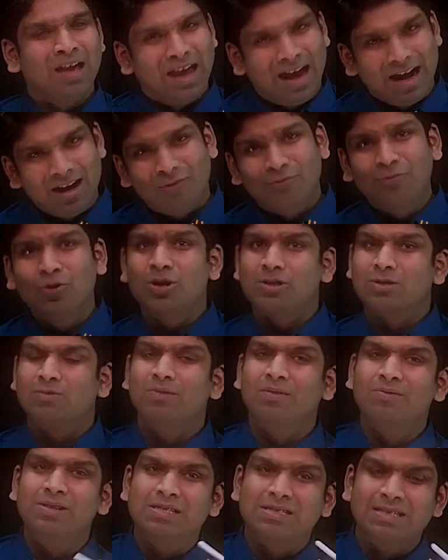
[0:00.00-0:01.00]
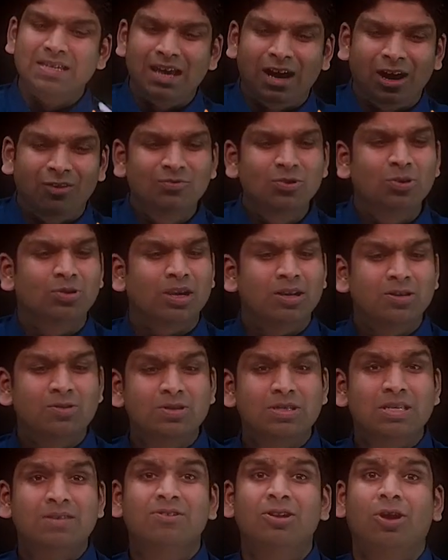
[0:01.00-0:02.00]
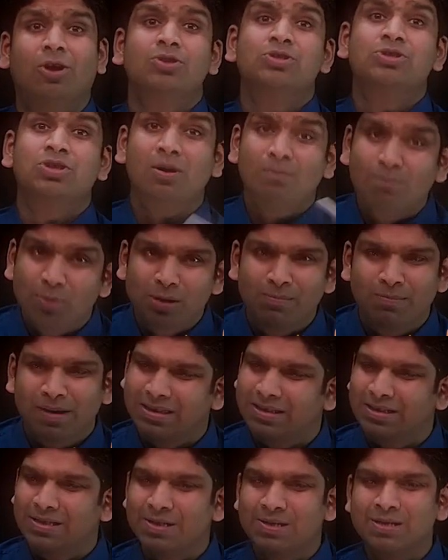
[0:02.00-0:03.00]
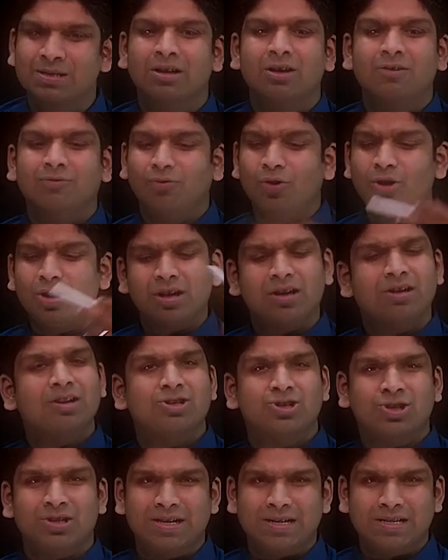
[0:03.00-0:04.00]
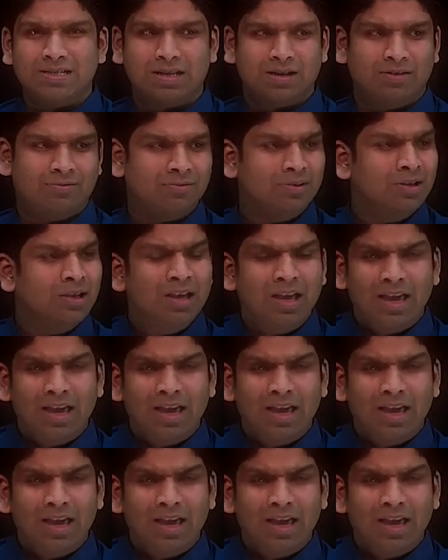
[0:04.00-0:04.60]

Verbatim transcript: And of course, we will see how you can use even ensemble methods for regression itself.